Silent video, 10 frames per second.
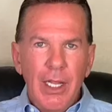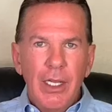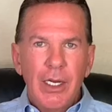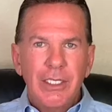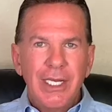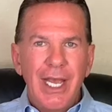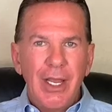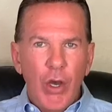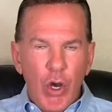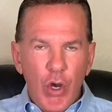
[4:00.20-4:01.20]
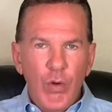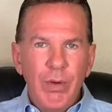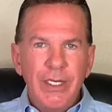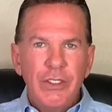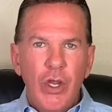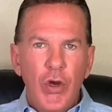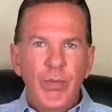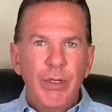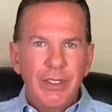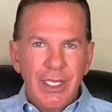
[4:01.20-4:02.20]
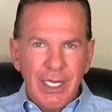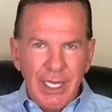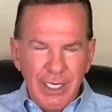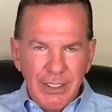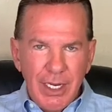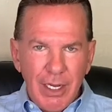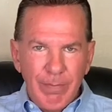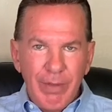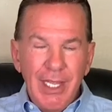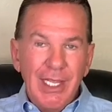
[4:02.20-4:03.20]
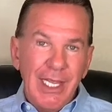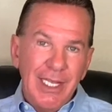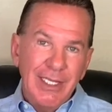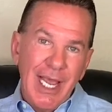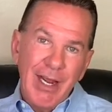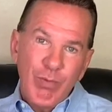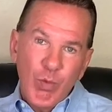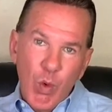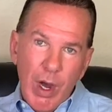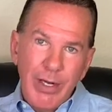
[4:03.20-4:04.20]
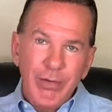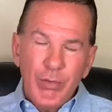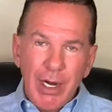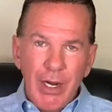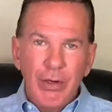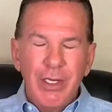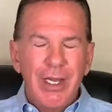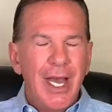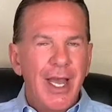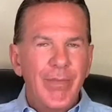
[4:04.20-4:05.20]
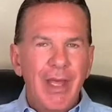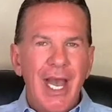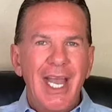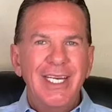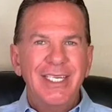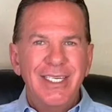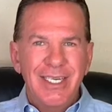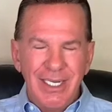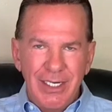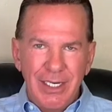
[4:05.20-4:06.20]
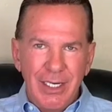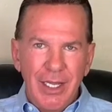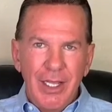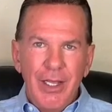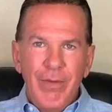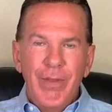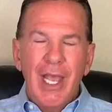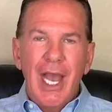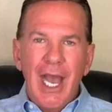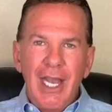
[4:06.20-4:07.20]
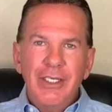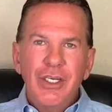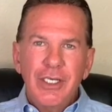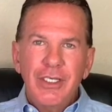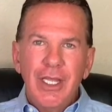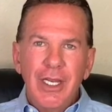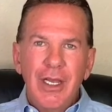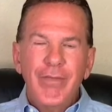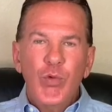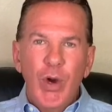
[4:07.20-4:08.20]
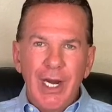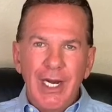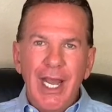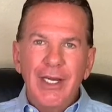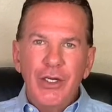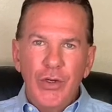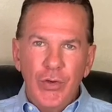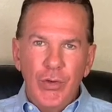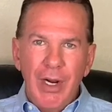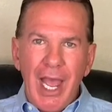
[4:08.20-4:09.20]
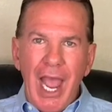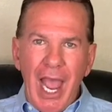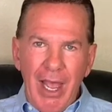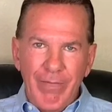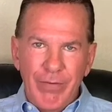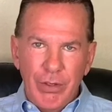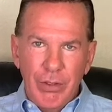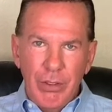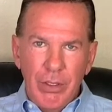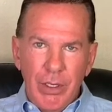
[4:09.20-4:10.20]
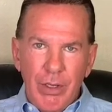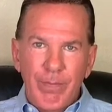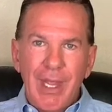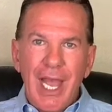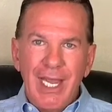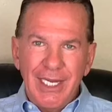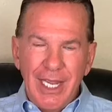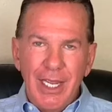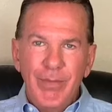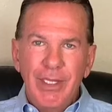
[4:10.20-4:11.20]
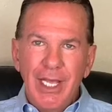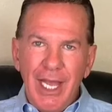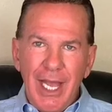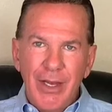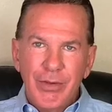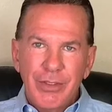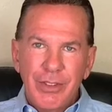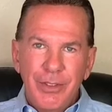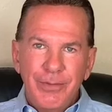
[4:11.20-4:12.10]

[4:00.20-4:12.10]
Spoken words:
because I always go put the keys up. In that one rare time I didn't, I just think of what did I do after I came in the house.